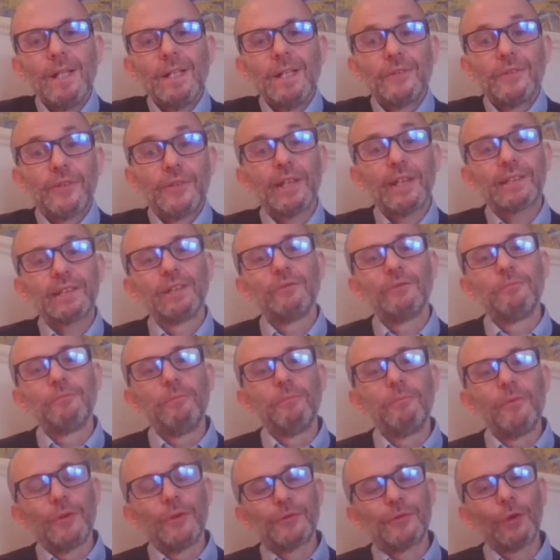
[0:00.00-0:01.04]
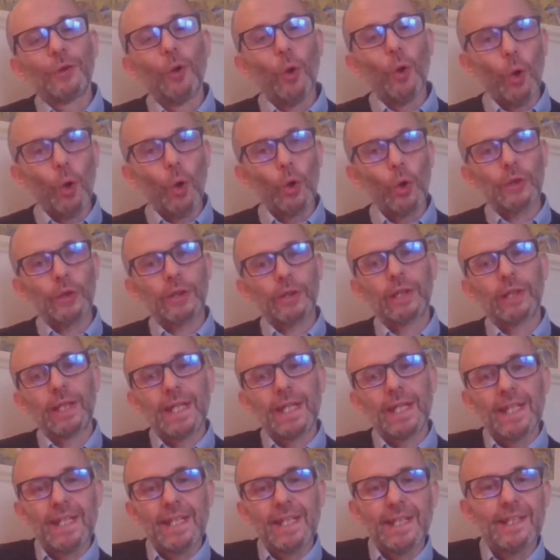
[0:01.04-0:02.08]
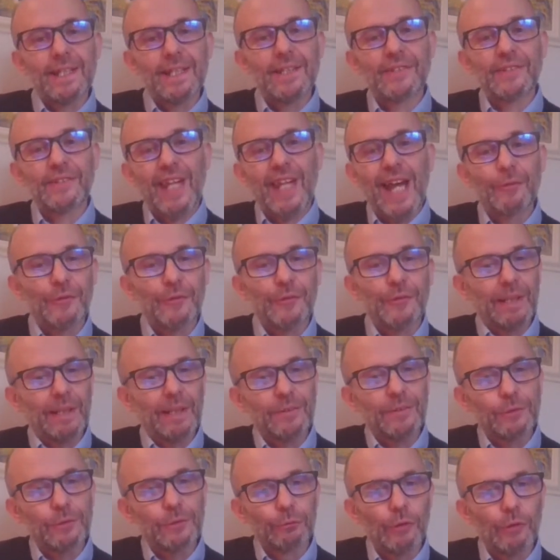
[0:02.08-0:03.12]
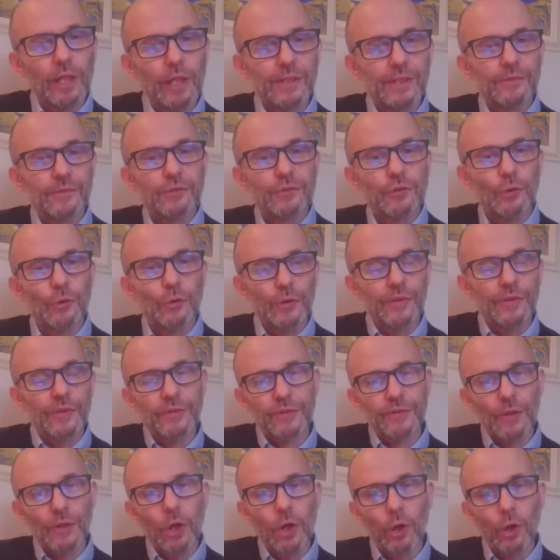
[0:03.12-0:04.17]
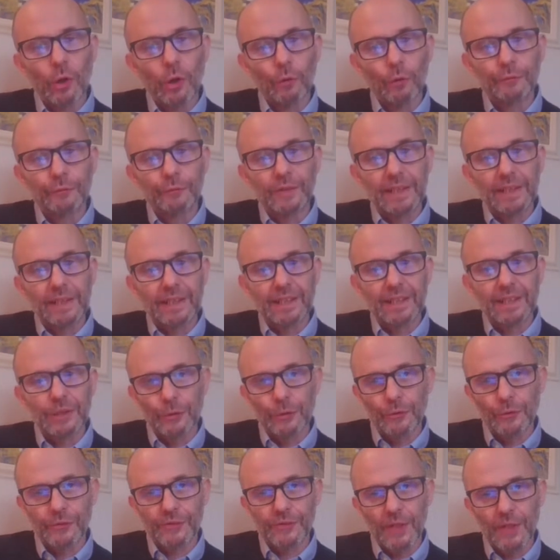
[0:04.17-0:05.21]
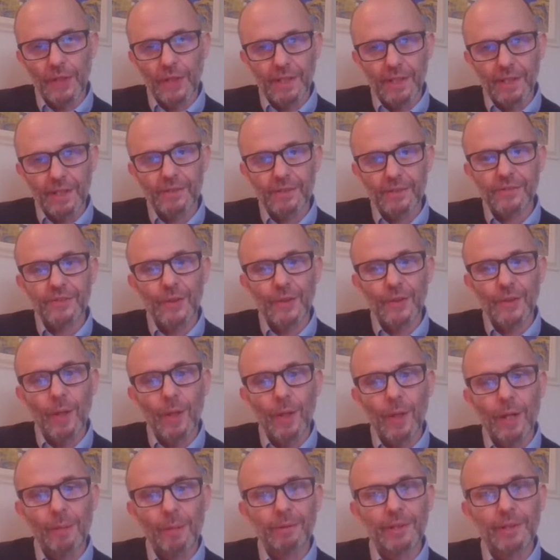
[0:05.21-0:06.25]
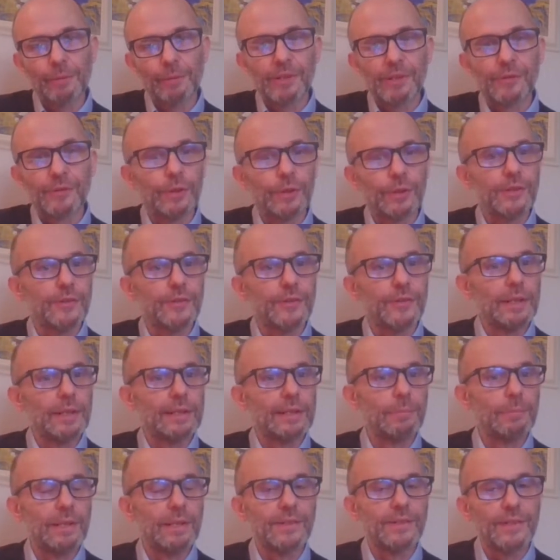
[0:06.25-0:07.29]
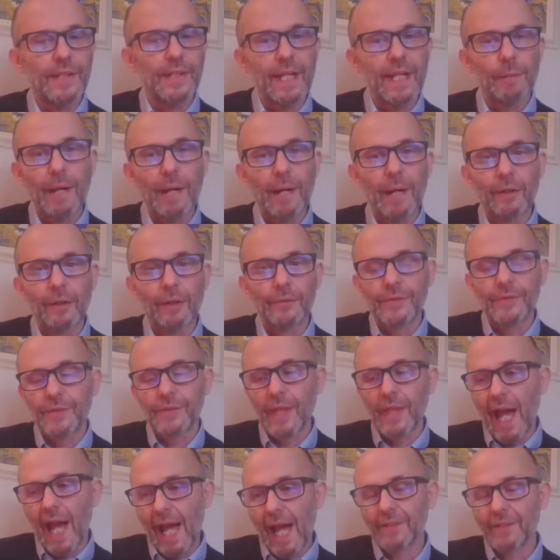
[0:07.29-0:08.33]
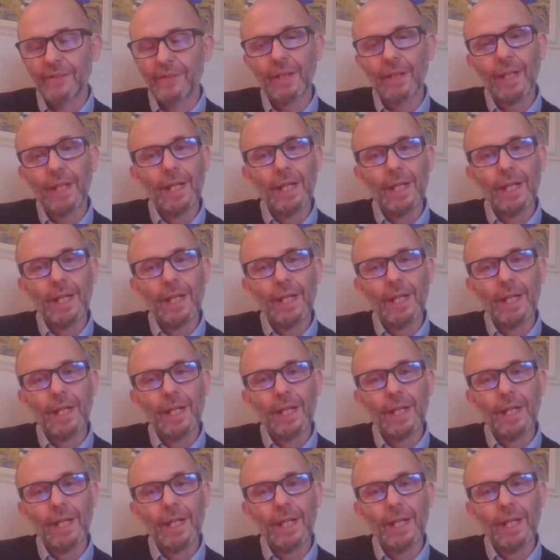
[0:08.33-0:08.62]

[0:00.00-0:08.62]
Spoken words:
Title of the talk is How to Make the Right Choice of EU Studies. So I'm going to be talking to you a little bit today about that.